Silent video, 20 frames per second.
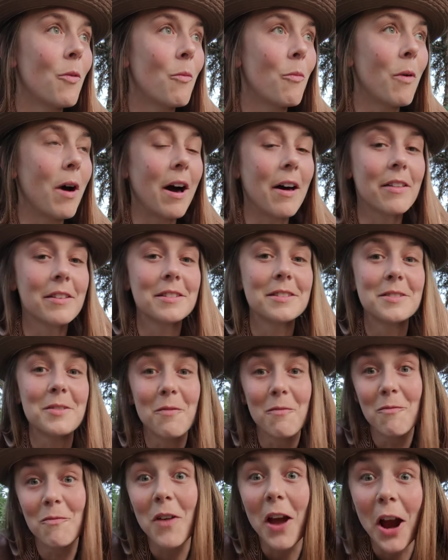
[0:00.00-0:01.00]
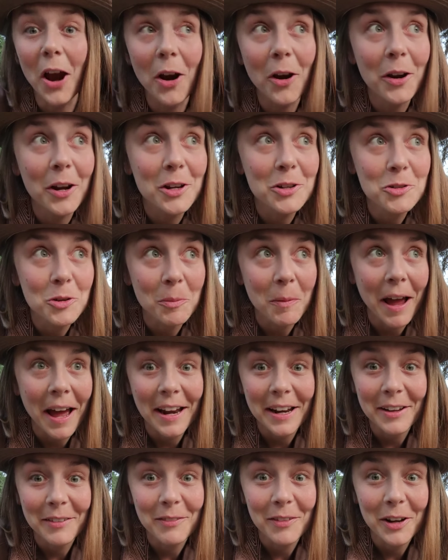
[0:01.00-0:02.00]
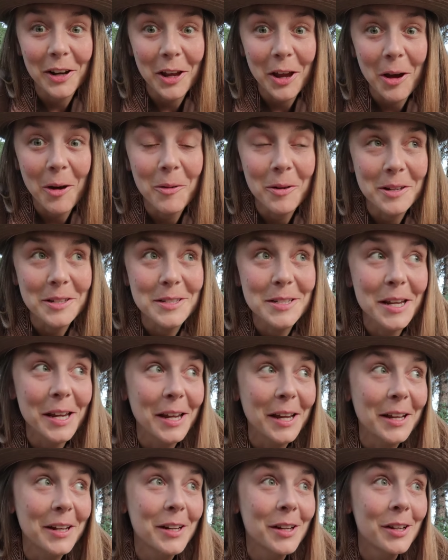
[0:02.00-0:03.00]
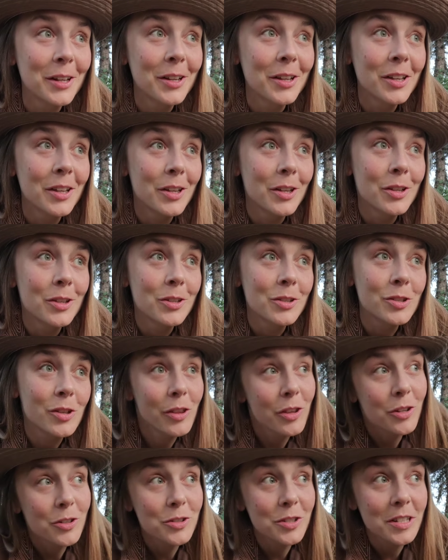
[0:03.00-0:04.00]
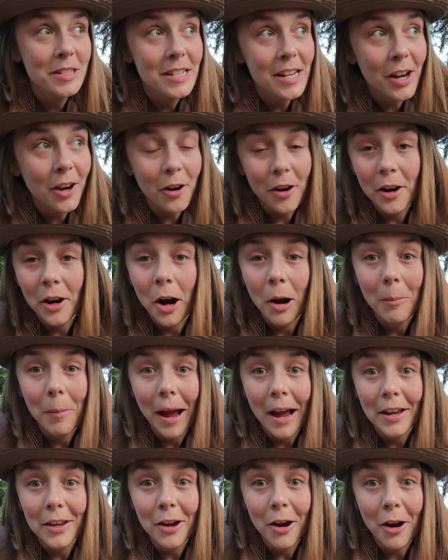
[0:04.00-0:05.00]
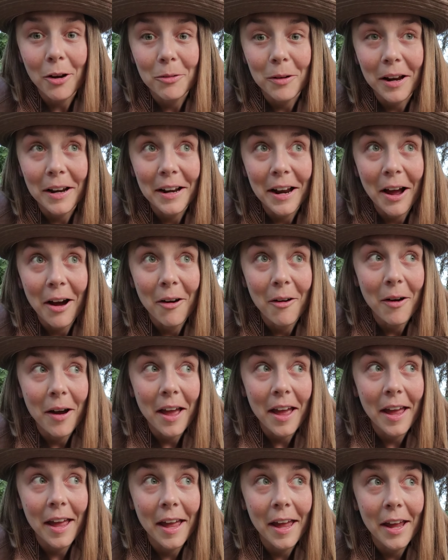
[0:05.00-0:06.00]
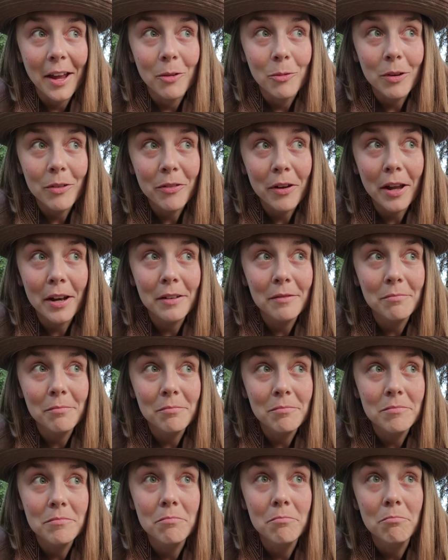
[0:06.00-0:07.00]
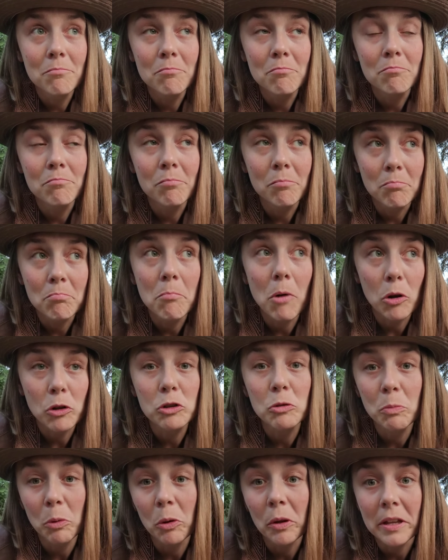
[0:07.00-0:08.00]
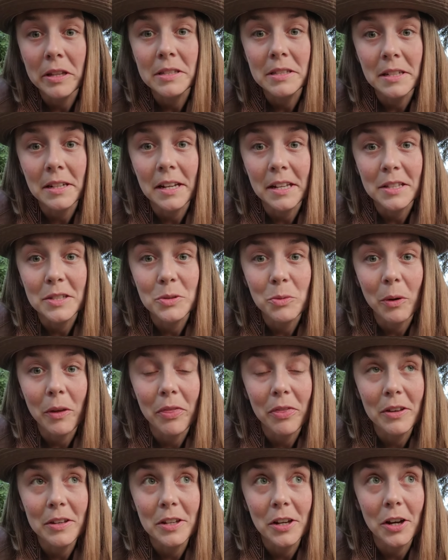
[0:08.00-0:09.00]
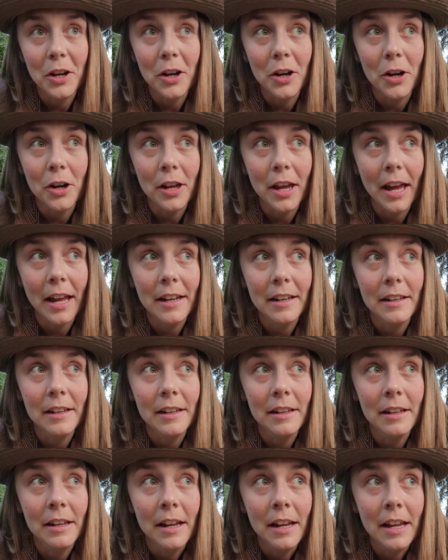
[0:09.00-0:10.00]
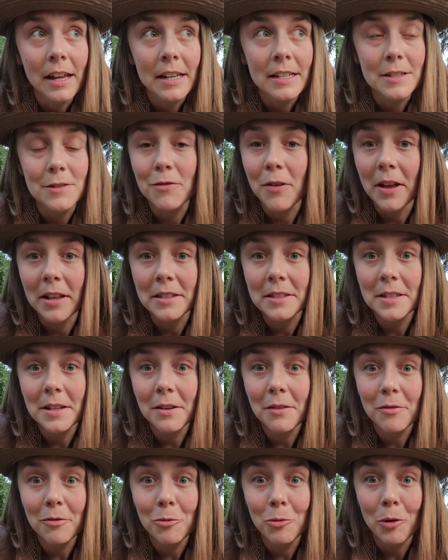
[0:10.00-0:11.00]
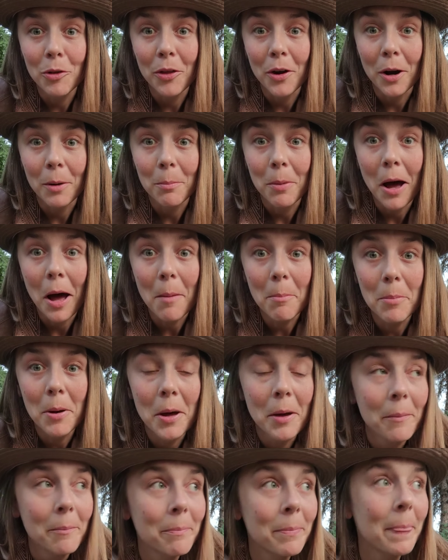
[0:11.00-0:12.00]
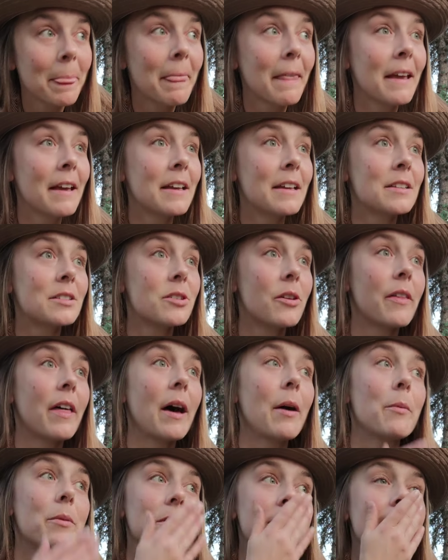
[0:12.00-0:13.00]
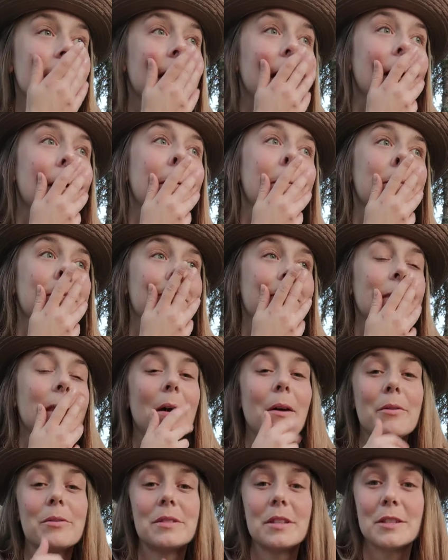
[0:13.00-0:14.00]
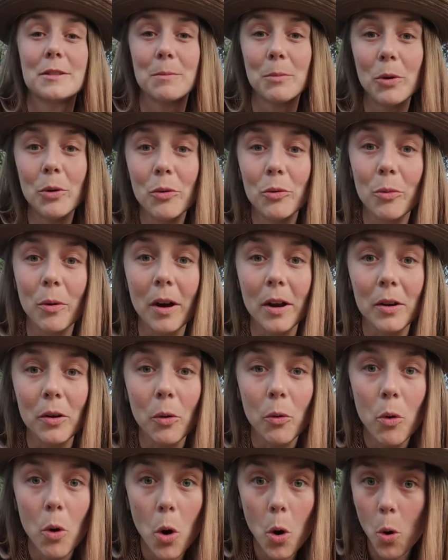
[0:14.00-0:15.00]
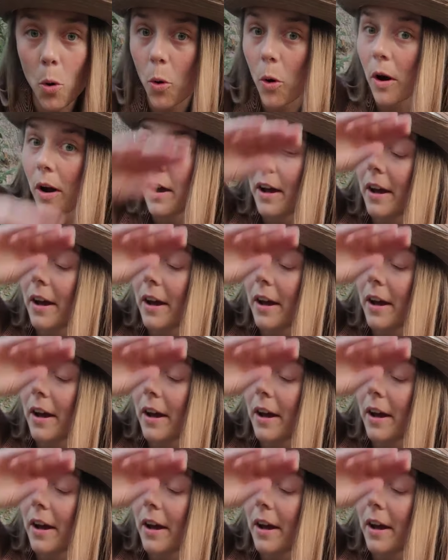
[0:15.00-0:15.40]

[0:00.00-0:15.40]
Wow, this is a very dramatic video indeed. So there's a deer in our backyard right now, and we've had multiple incidents with the deer getting defensive with our pup. So that was a that was a smooth one. Whew!